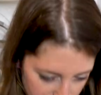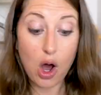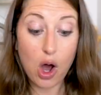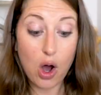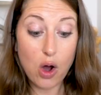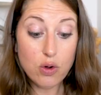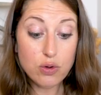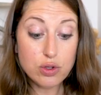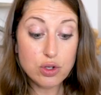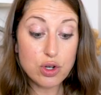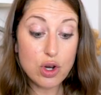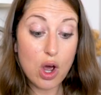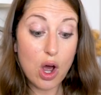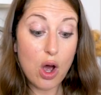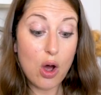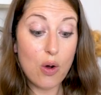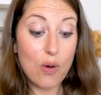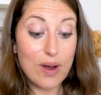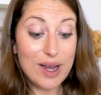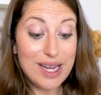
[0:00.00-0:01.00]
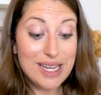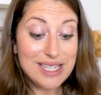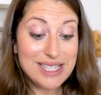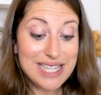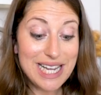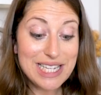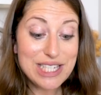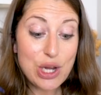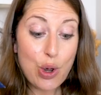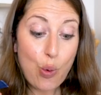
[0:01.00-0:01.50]
Oh no, it
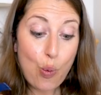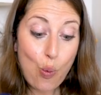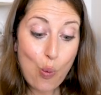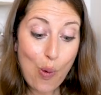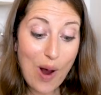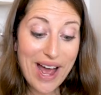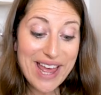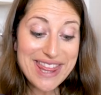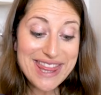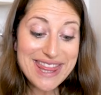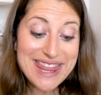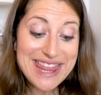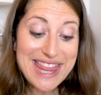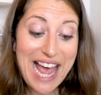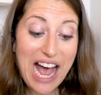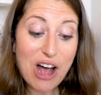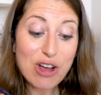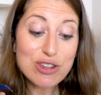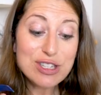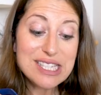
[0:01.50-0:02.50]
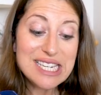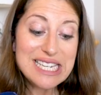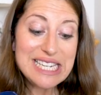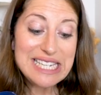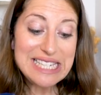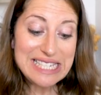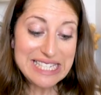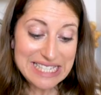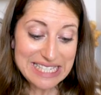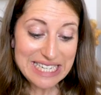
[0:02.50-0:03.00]
says
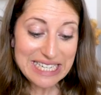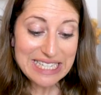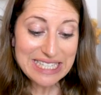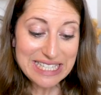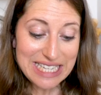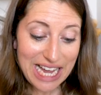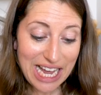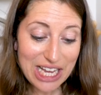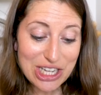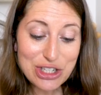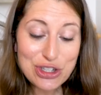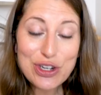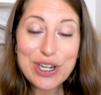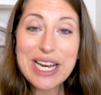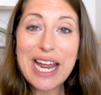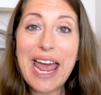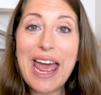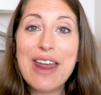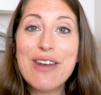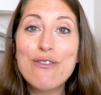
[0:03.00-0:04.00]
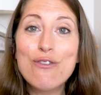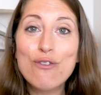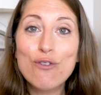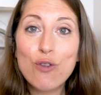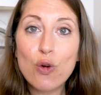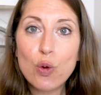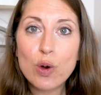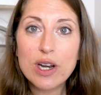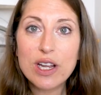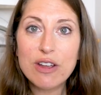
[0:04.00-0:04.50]

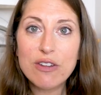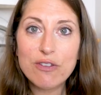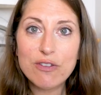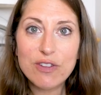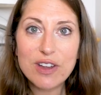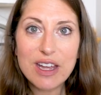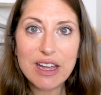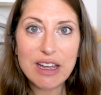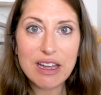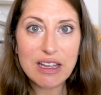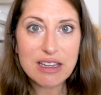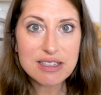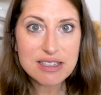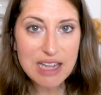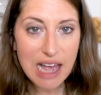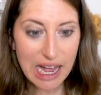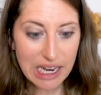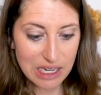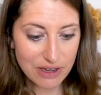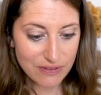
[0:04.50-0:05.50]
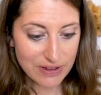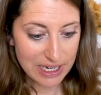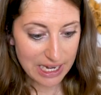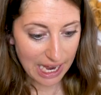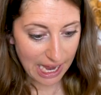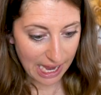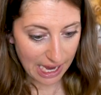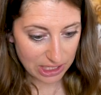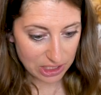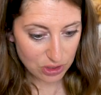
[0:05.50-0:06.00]
1,640 feet. Is that
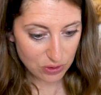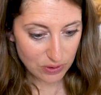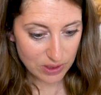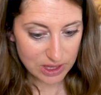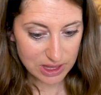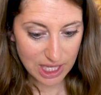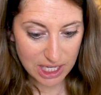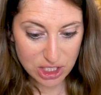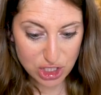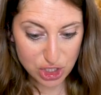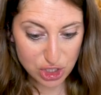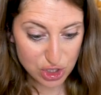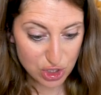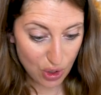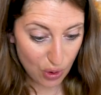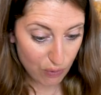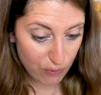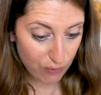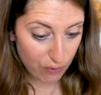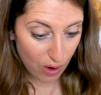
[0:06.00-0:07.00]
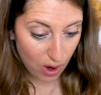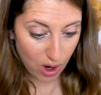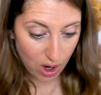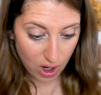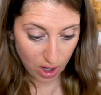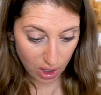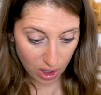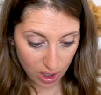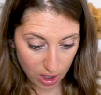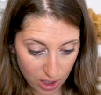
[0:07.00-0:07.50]
even accurate? That's so
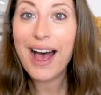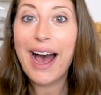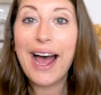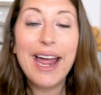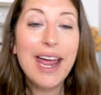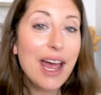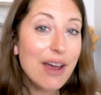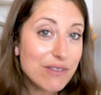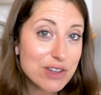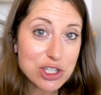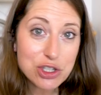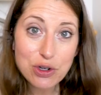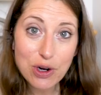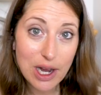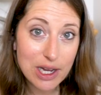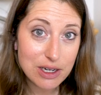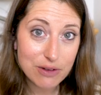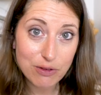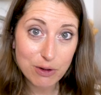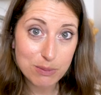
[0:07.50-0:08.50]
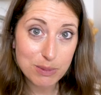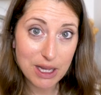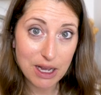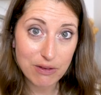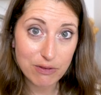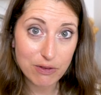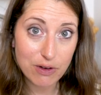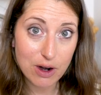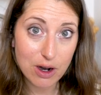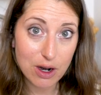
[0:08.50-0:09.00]
far. I haven't tried it from
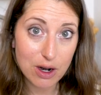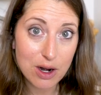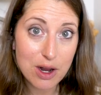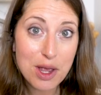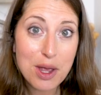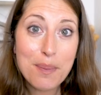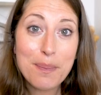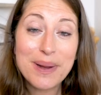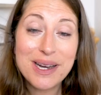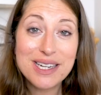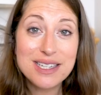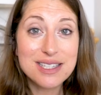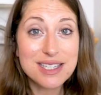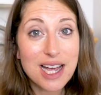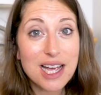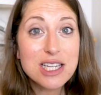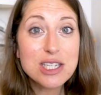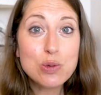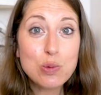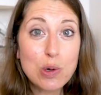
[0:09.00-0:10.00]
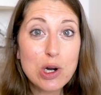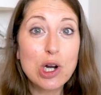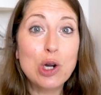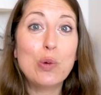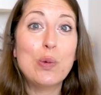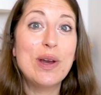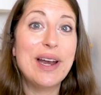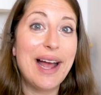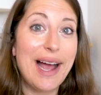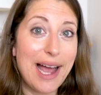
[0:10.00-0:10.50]
that far, but it does
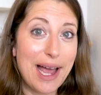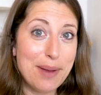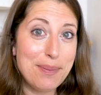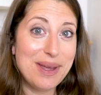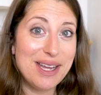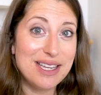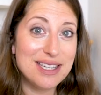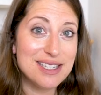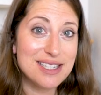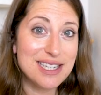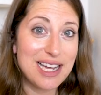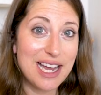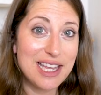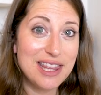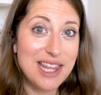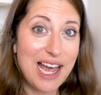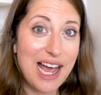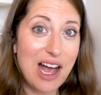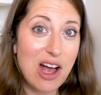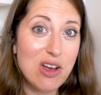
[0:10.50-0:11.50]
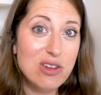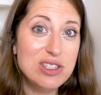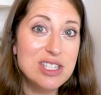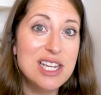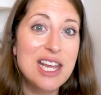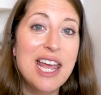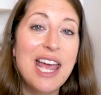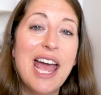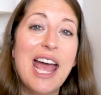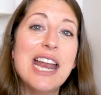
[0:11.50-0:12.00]
work when I'm inside the
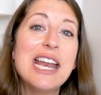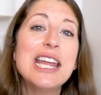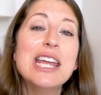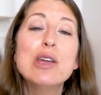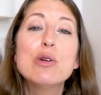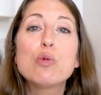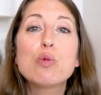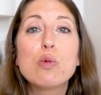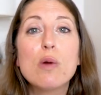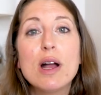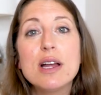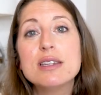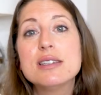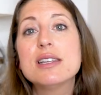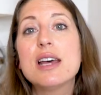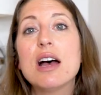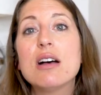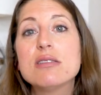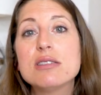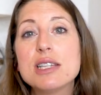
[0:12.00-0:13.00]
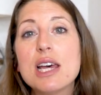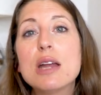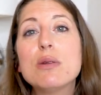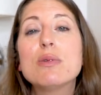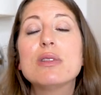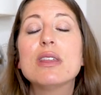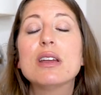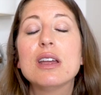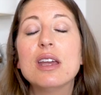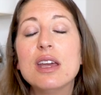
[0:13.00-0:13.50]
house and he runs outside
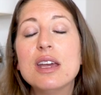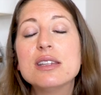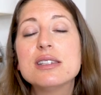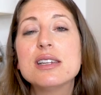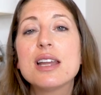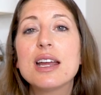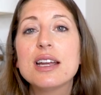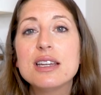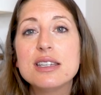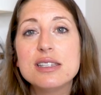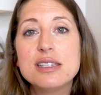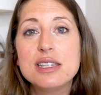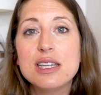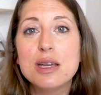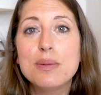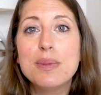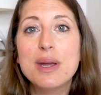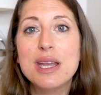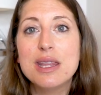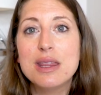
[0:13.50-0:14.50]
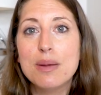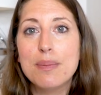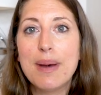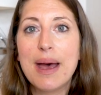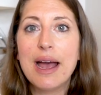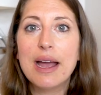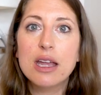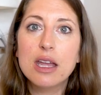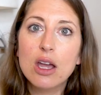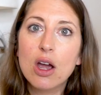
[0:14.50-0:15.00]
with the kids and I can see him in the
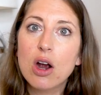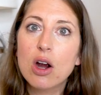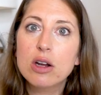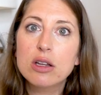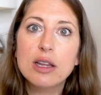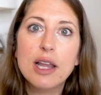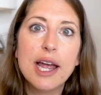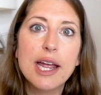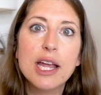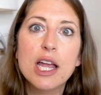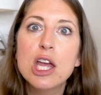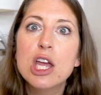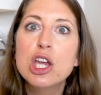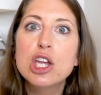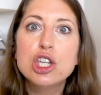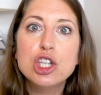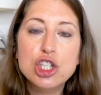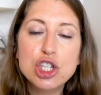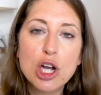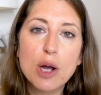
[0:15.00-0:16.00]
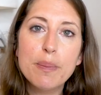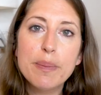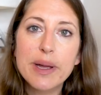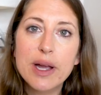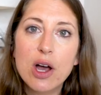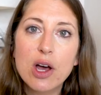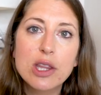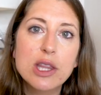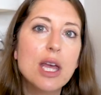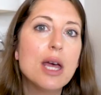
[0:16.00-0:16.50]
backyard like
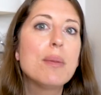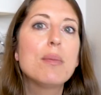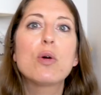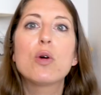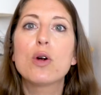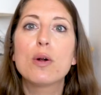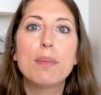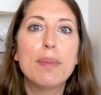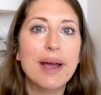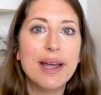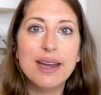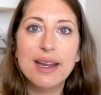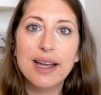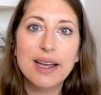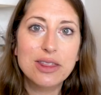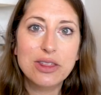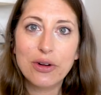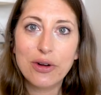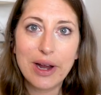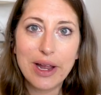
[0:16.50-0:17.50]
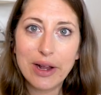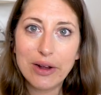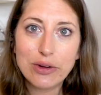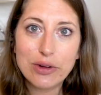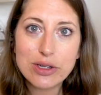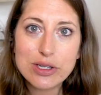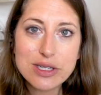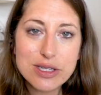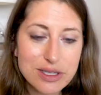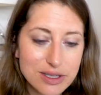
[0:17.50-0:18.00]
jumping on them or biting at their
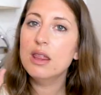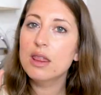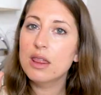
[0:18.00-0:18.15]
ankles.